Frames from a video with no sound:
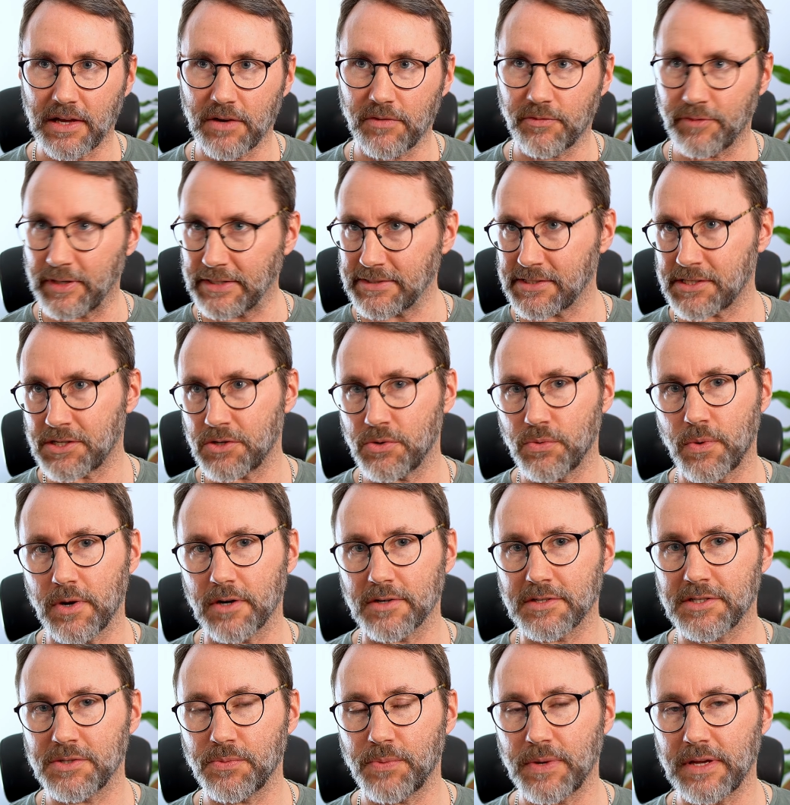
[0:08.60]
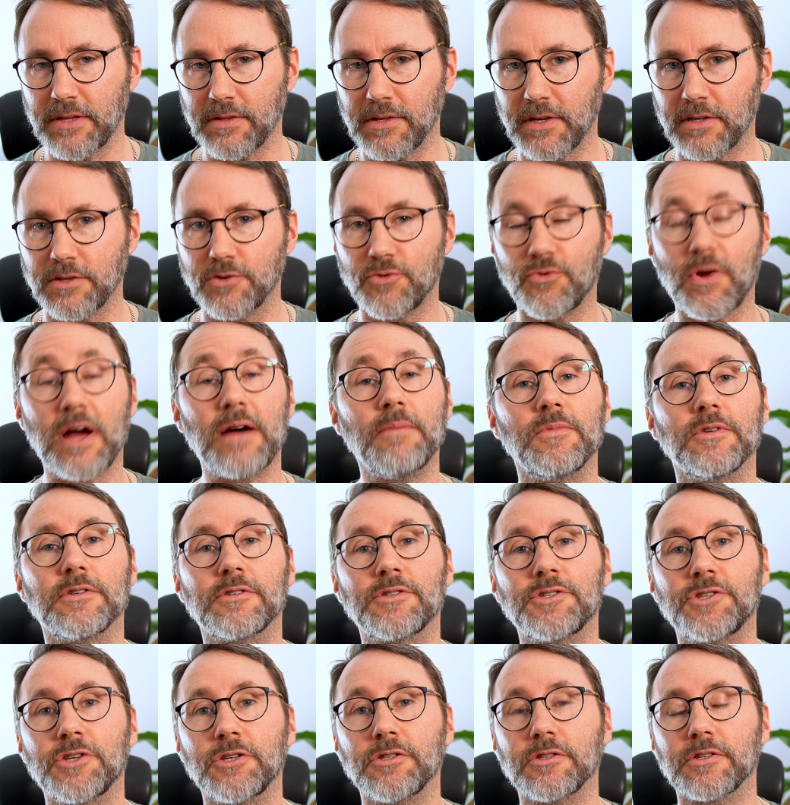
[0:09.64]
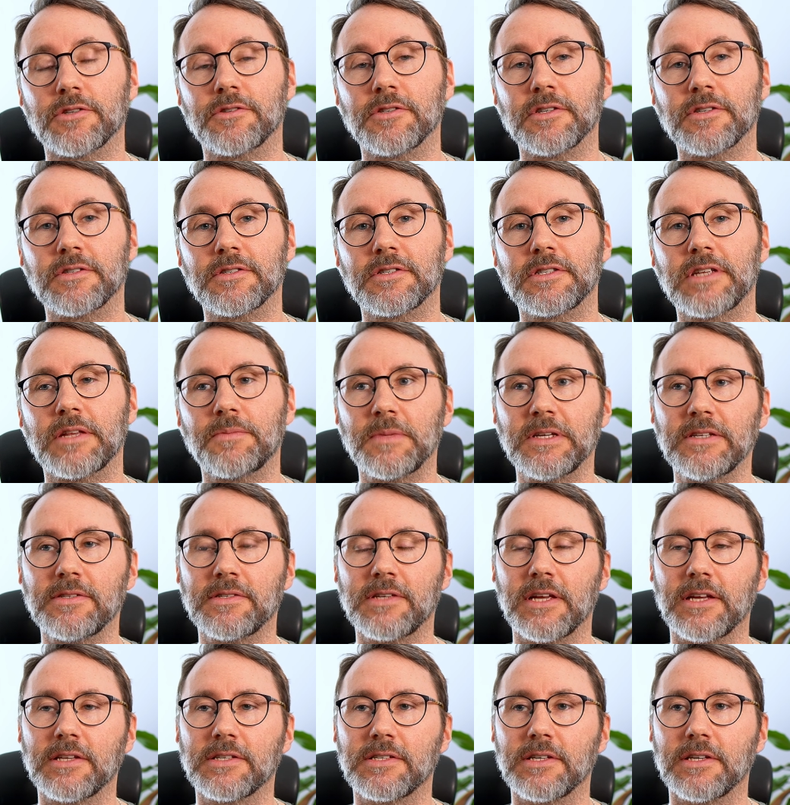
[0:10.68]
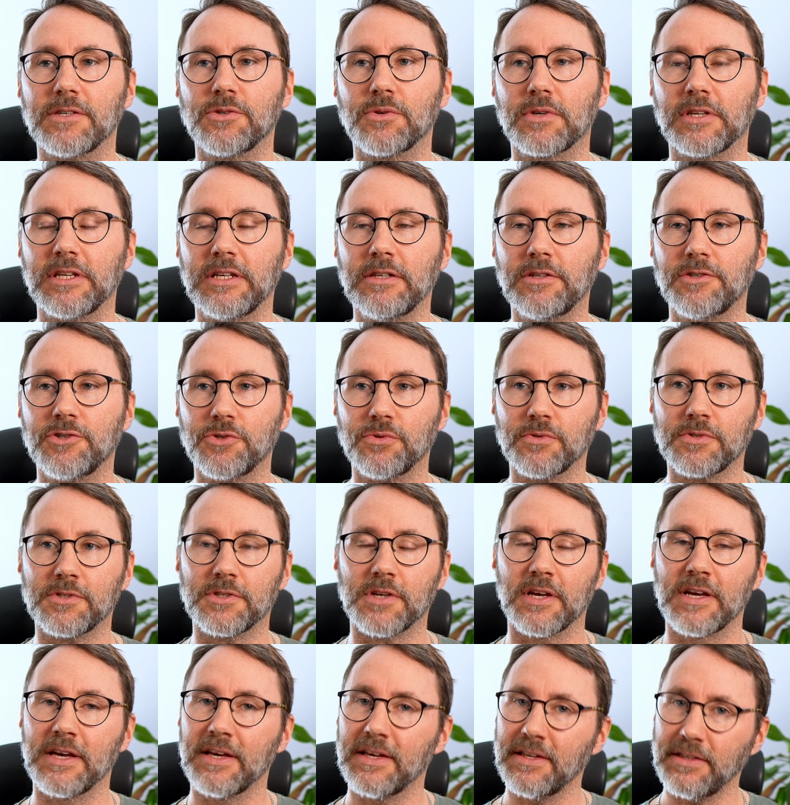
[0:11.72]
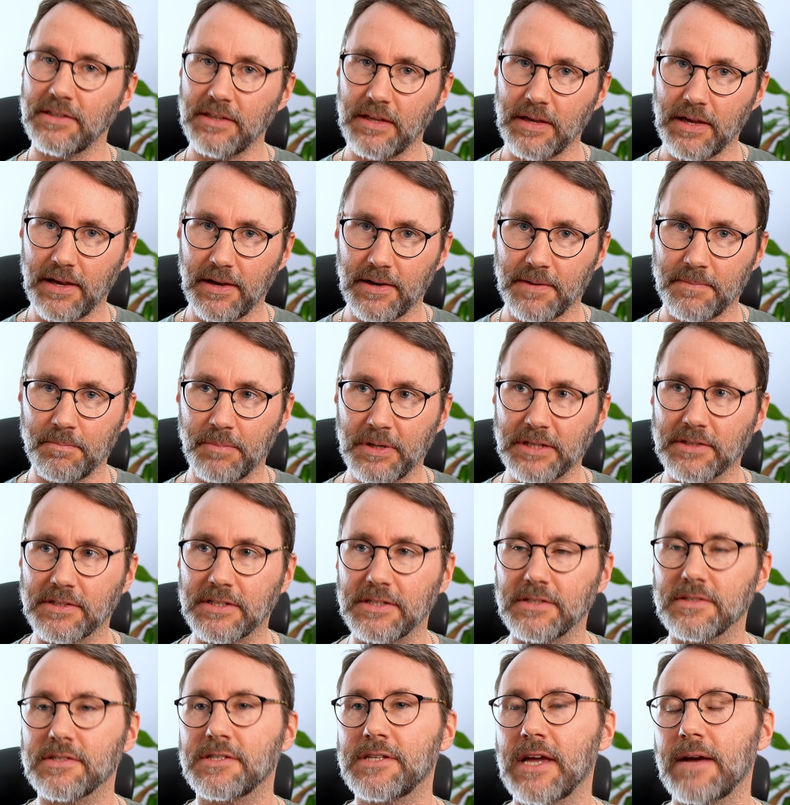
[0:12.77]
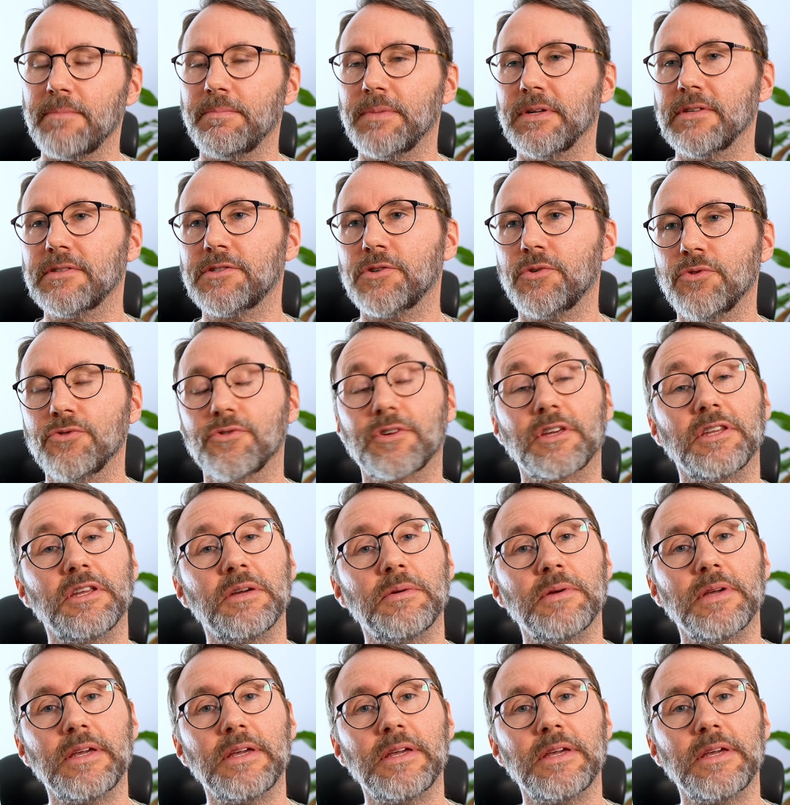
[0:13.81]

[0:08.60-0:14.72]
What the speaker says: VISCO works with drum resynthesis. That means that you can either use the built-in samples or you can